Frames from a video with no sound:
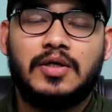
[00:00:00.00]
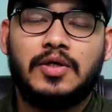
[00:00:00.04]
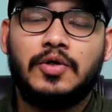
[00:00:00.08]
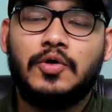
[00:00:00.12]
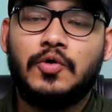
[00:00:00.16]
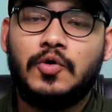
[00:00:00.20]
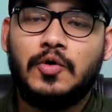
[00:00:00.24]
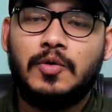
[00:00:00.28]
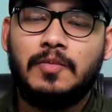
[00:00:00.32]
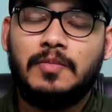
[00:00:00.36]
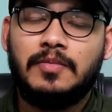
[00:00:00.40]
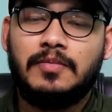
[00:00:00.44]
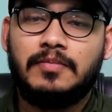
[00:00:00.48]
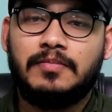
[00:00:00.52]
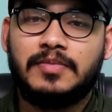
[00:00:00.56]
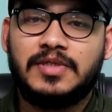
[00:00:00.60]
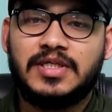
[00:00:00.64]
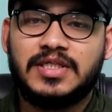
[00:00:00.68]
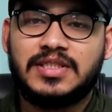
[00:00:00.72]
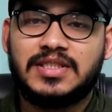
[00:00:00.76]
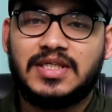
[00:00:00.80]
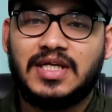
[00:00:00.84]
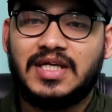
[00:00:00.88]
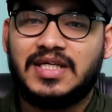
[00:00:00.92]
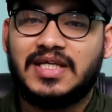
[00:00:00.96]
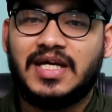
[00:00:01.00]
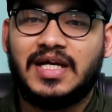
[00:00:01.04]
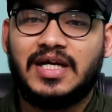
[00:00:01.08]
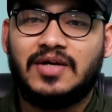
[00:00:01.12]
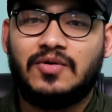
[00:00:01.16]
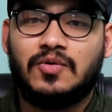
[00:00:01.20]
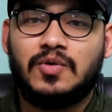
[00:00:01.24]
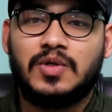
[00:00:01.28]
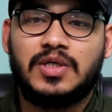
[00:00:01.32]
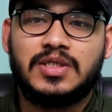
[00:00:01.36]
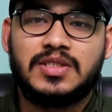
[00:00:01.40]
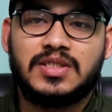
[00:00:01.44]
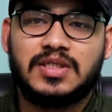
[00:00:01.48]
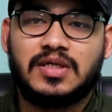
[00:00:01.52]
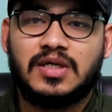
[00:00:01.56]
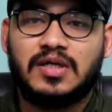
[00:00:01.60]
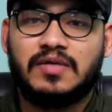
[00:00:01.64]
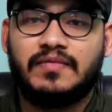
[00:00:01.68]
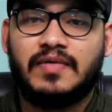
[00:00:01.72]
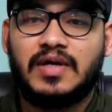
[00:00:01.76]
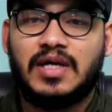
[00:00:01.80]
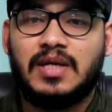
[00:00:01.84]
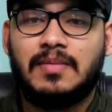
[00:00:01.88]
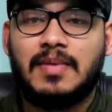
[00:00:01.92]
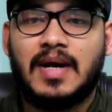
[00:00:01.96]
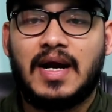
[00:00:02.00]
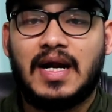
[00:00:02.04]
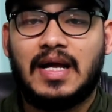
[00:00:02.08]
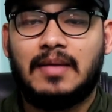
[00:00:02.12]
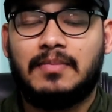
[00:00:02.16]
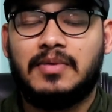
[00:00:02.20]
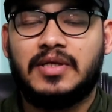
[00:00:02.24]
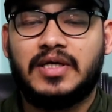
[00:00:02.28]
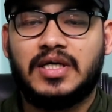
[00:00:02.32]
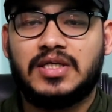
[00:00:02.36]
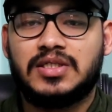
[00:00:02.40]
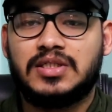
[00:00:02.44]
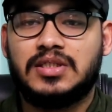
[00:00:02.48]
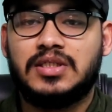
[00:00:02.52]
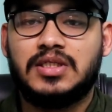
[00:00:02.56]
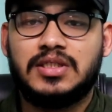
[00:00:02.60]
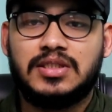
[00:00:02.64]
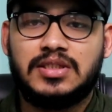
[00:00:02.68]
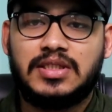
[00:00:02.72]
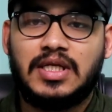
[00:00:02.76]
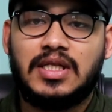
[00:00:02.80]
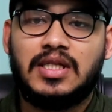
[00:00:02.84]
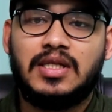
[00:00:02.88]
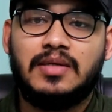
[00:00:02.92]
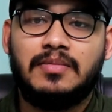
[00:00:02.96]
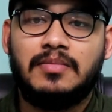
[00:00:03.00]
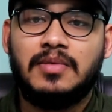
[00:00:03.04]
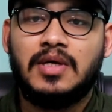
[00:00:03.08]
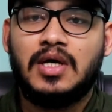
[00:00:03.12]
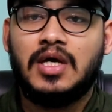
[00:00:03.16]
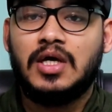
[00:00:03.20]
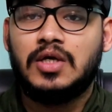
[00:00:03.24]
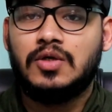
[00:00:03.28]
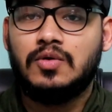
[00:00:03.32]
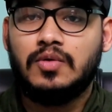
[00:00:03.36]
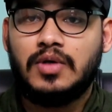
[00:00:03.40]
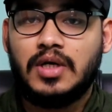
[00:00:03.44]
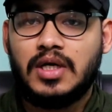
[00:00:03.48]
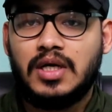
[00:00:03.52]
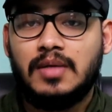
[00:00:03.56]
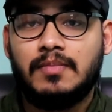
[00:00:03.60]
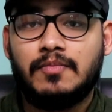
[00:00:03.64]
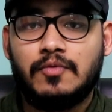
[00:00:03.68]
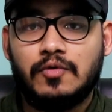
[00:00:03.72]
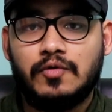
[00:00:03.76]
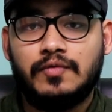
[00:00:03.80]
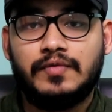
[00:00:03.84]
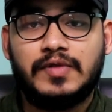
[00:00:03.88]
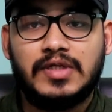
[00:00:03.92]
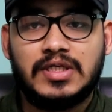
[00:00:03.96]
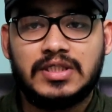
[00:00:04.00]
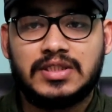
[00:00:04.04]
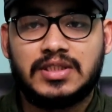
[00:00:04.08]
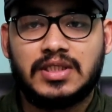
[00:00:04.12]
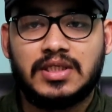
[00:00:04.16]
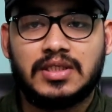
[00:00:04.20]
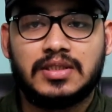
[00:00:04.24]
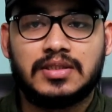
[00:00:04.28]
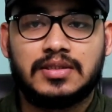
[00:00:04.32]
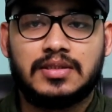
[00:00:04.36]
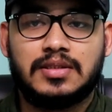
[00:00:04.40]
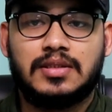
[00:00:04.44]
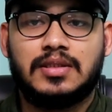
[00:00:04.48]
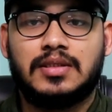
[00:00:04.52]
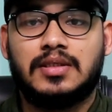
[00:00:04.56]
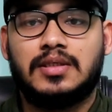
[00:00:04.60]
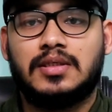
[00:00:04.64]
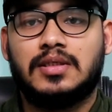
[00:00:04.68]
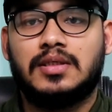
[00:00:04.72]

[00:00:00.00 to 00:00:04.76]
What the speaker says: don't just say that, oh, it's a very bad application. Just tell them you can improve these things.